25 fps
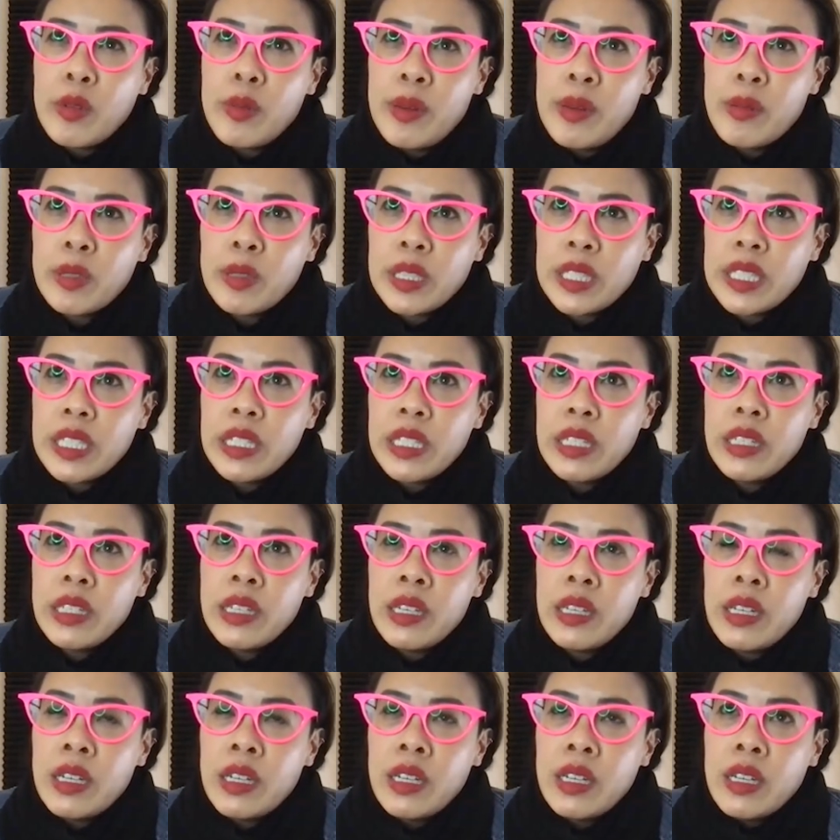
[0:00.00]
I think one
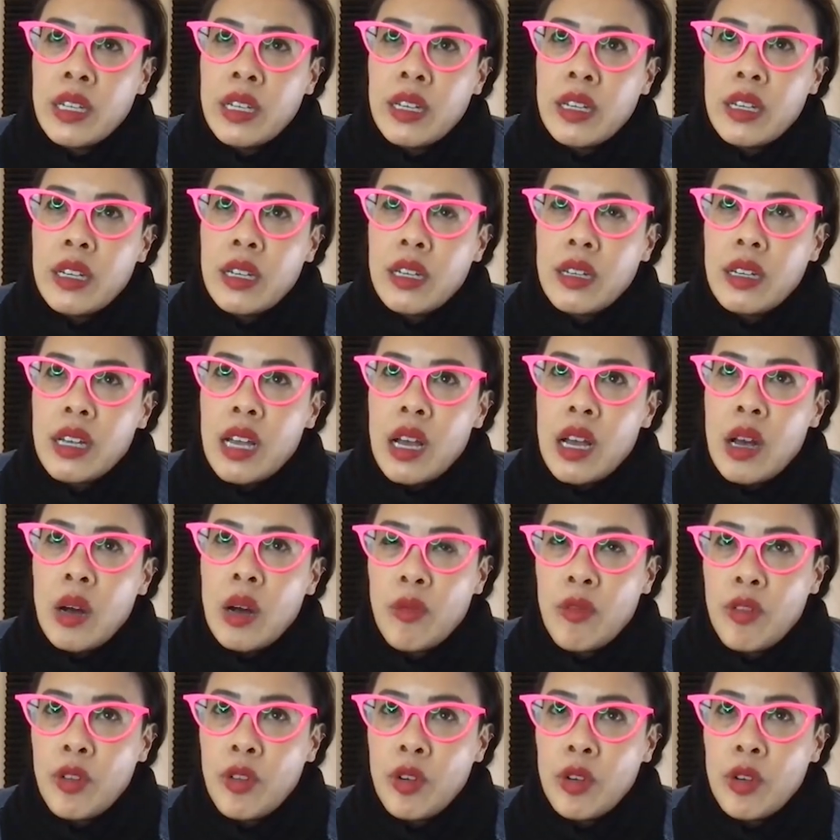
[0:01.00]
thing that would be really